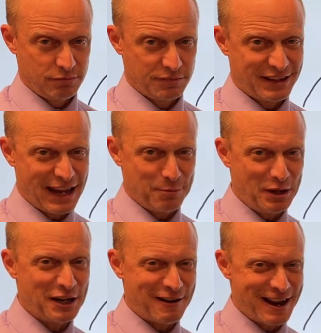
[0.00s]
Can't
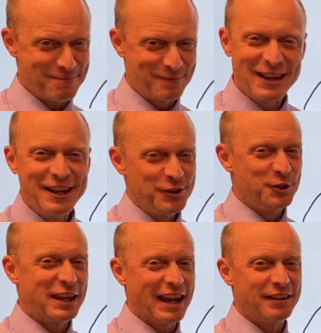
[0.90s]
be, right? You
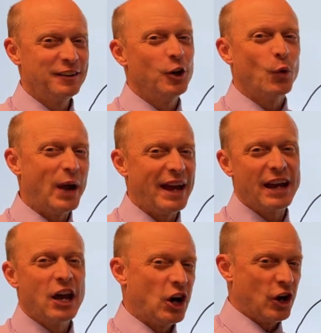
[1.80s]
can't weigh
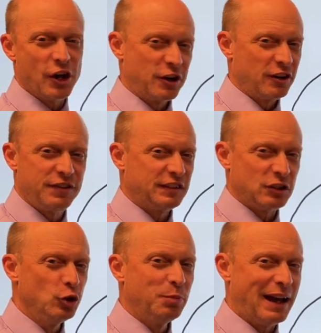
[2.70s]

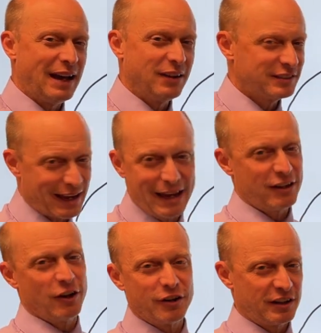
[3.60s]
152 pounds and
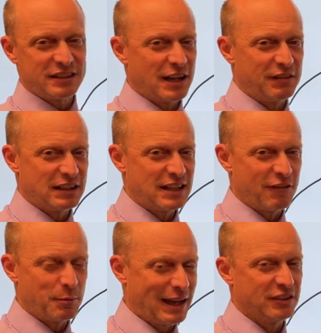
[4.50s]
177
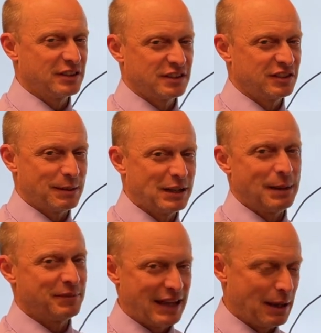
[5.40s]
pounds at the same time.
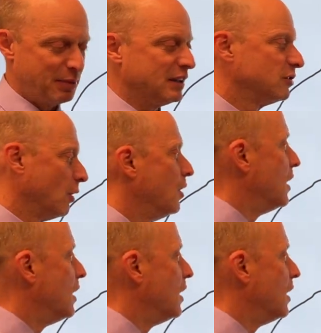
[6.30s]
Can't be. So